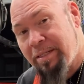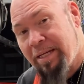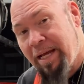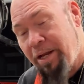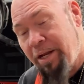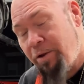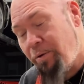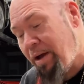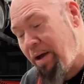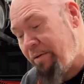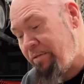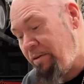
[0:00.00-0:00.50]
and you
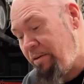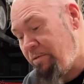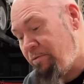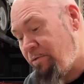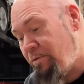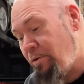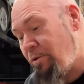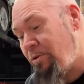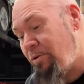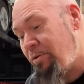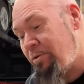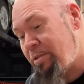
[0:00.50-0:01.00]
have a
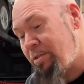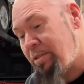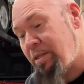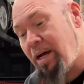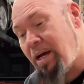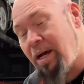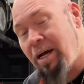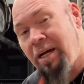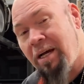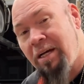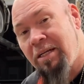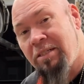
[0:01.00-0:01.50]

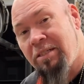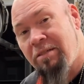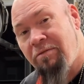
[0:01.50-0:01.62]
full-size